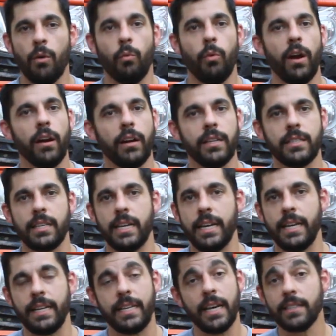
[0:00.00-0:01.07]
whereas
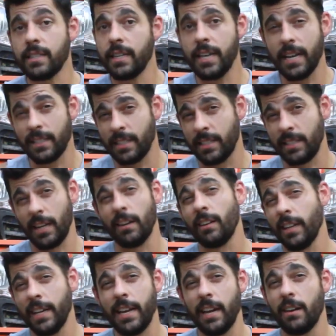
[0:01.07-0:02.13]
it doesn't
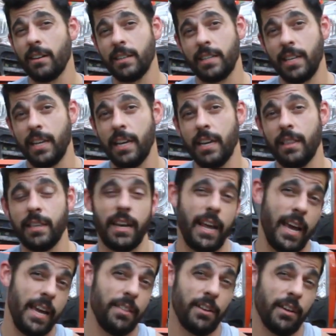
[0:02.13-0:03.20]
necessarily guarantee that,
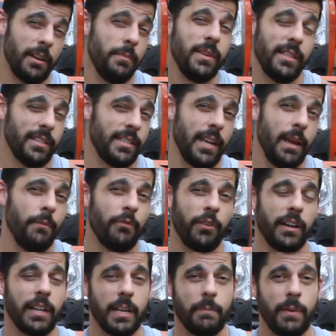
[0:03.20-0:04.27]
hey, they're going to be the same
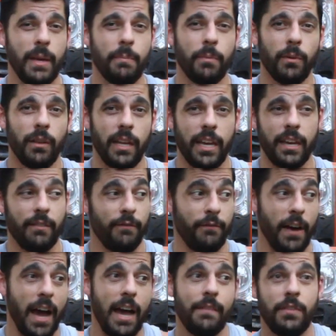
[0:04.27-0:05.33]
friendly people in
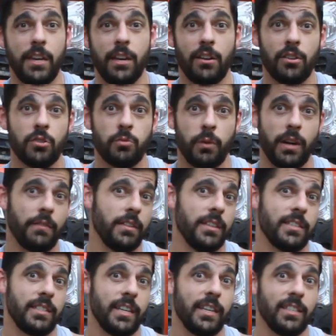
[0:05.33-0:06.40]
5 years whenever
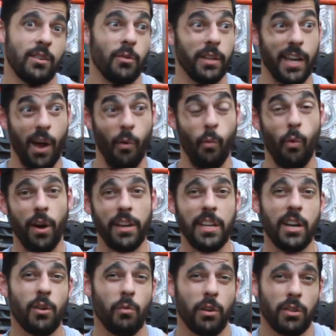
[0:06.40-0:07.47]
this thing's only got 1
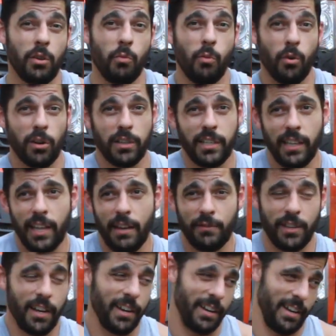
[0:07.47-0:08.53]
year worth of warranty
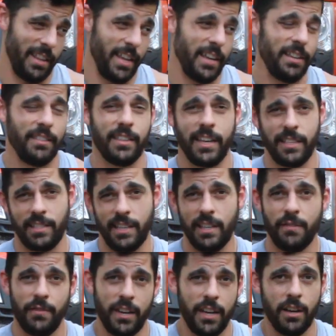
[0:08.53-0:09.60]
left on it, and they see
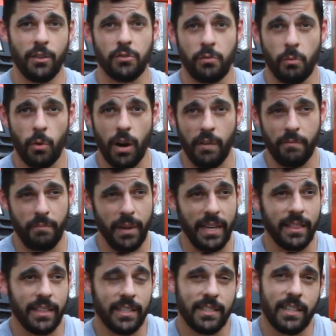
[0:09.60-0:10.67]
the videos from where I've
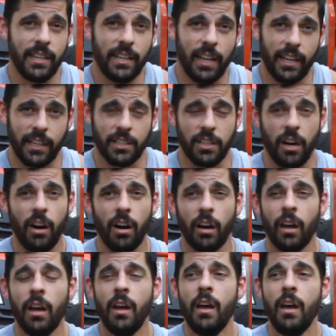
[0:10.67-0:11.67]
beaten this thing like a dog.